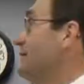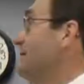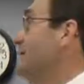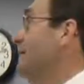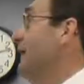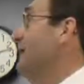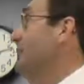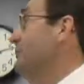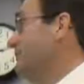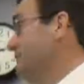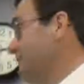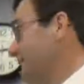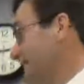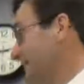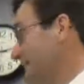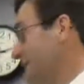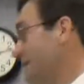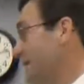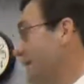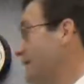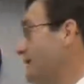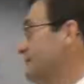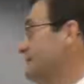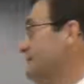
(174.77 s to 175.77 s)
Yep.
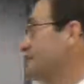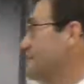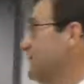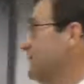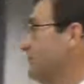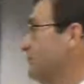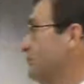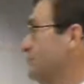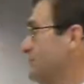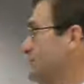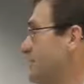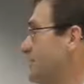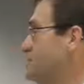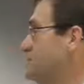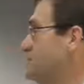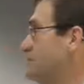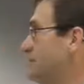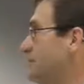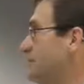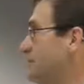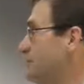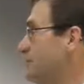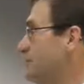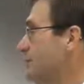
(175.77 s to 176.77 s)
There was
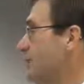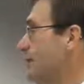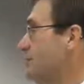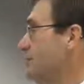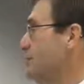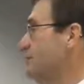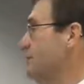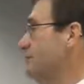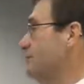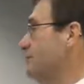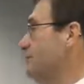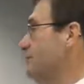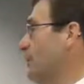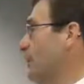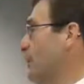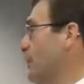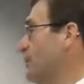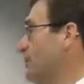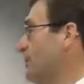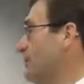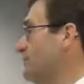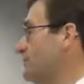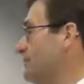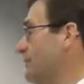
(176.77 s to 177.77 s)
Digital. There was a couple other small
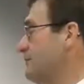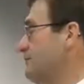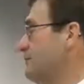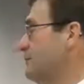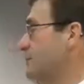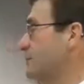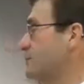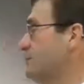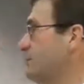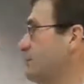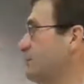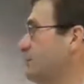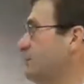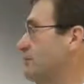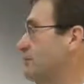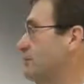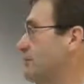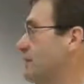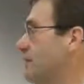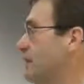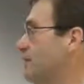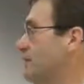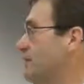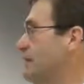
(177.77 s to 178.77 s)
ones. There was a
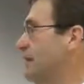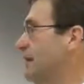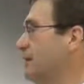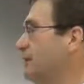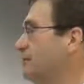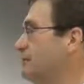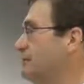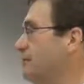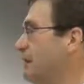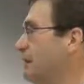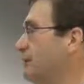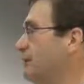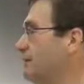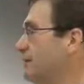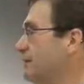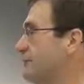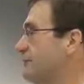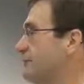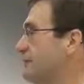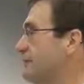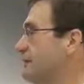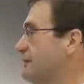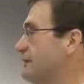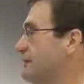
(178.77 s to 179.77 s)
company down south. I
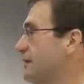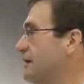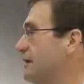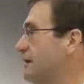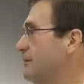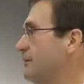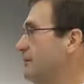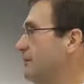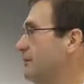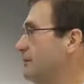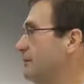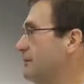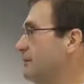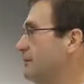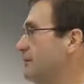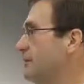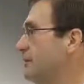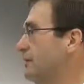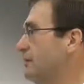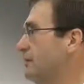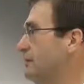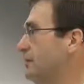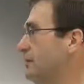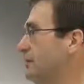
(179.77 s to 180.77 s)
forget the name that was
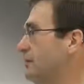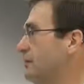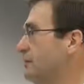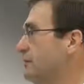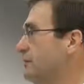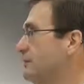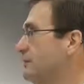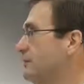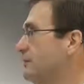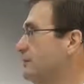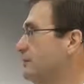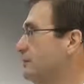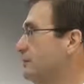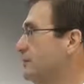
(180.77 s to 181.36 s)
building some